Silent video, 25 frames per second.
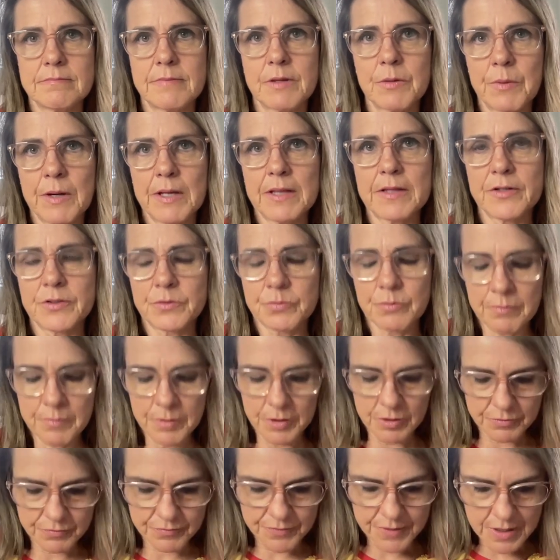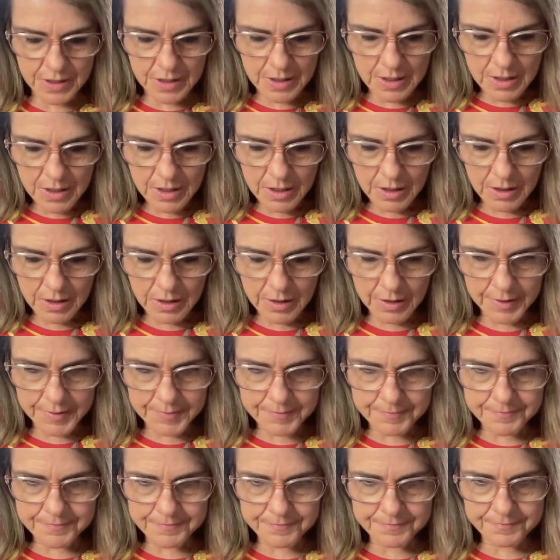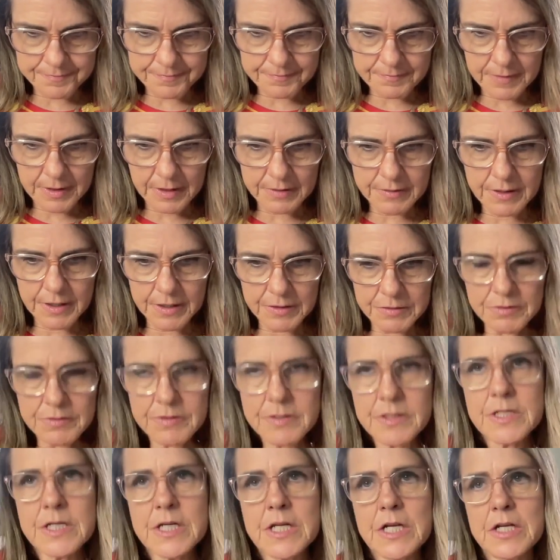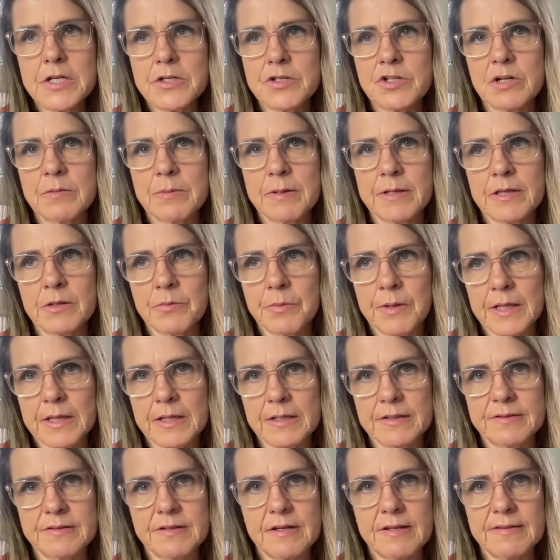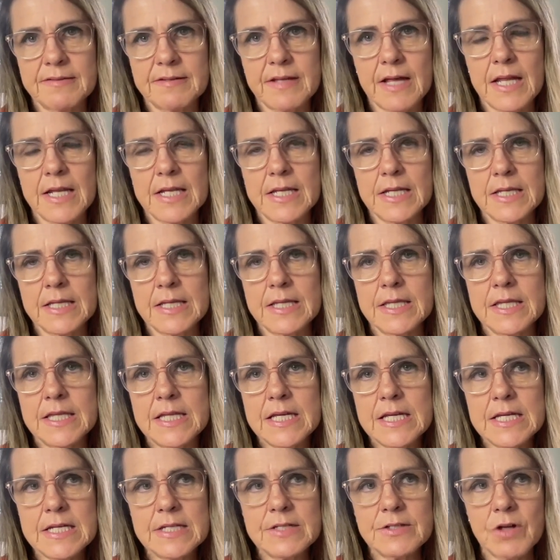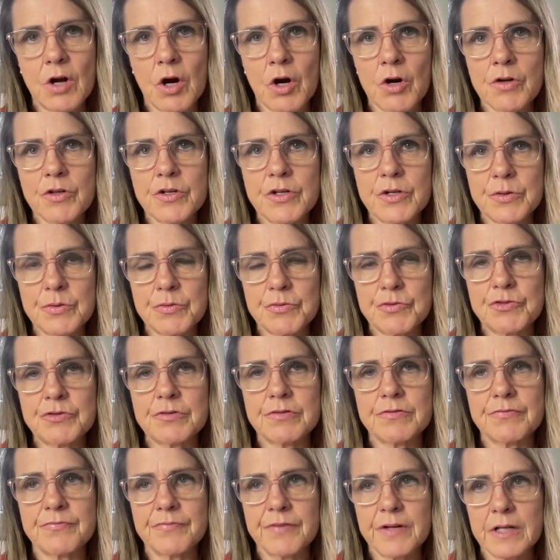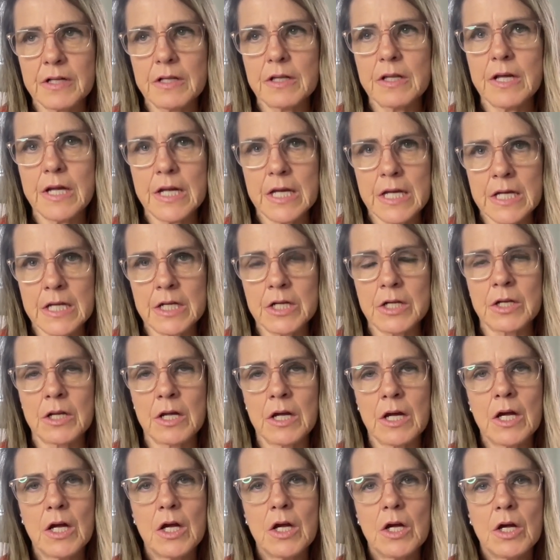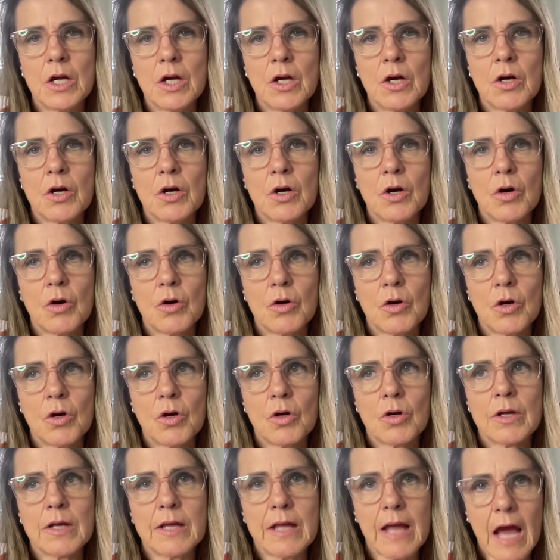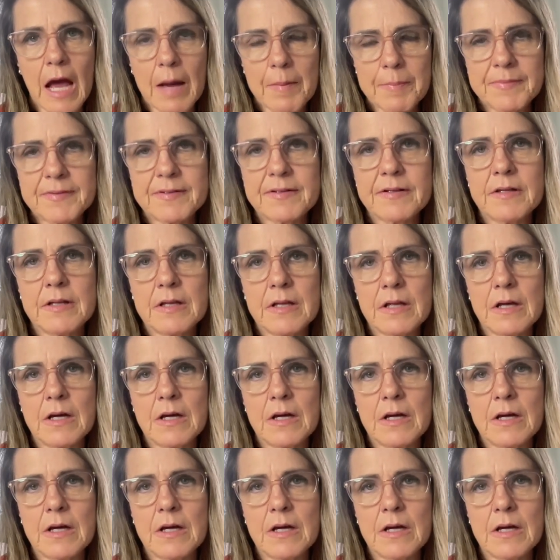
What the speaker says: the wait list will move. The other thing you need to know about the wait list is that these are used to fill in gaps